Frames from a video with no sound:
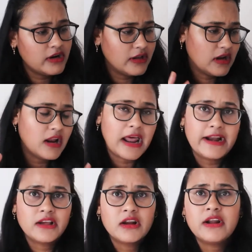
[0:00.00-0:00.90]
it in a
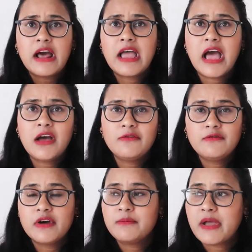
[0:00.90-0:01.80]
light color. I
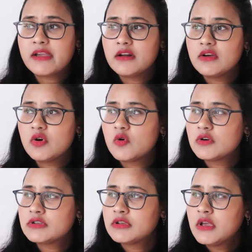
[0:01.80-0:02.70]
have one Michael
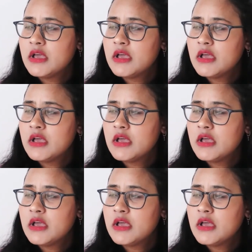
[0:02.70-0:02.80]
Kors